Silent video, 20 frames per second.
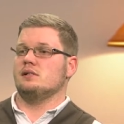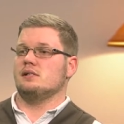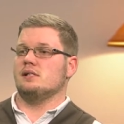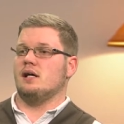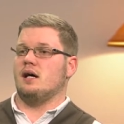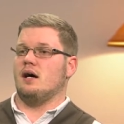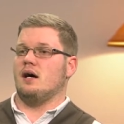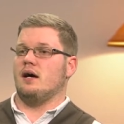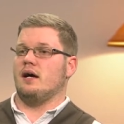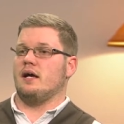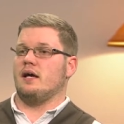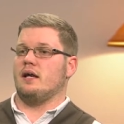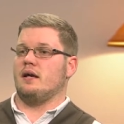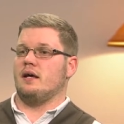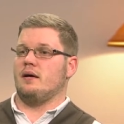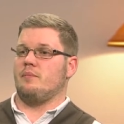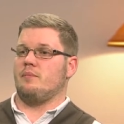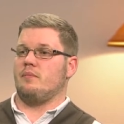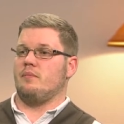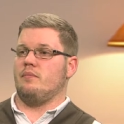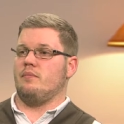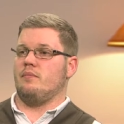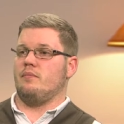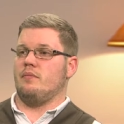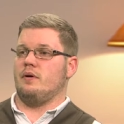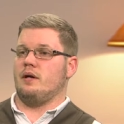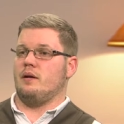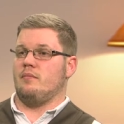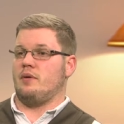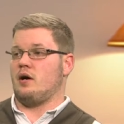Uh, in a
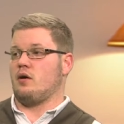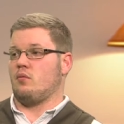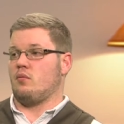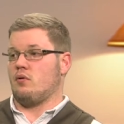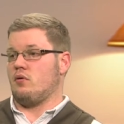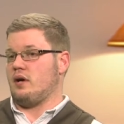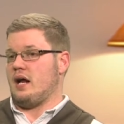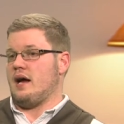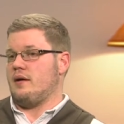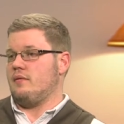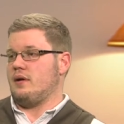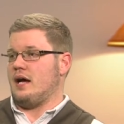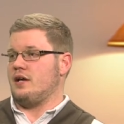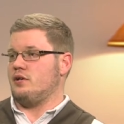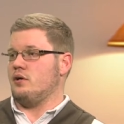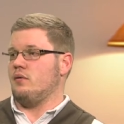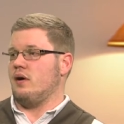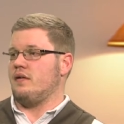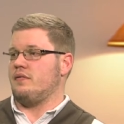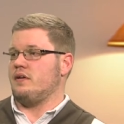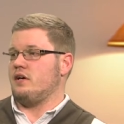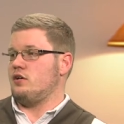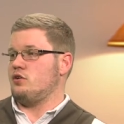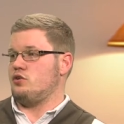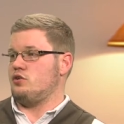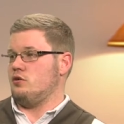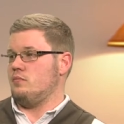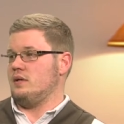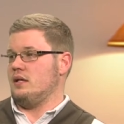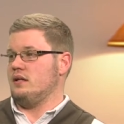in a better world, I, I do. I think it
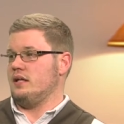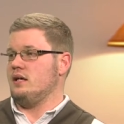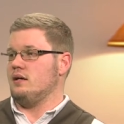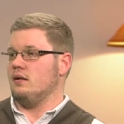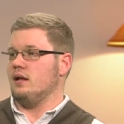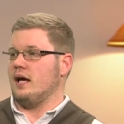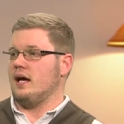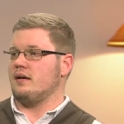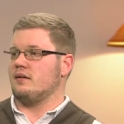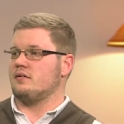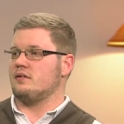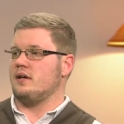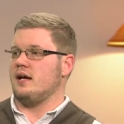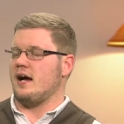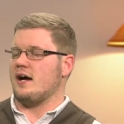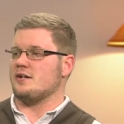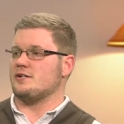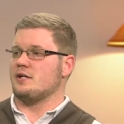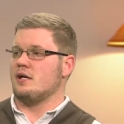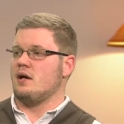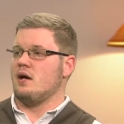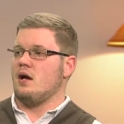should be legalized, yeah.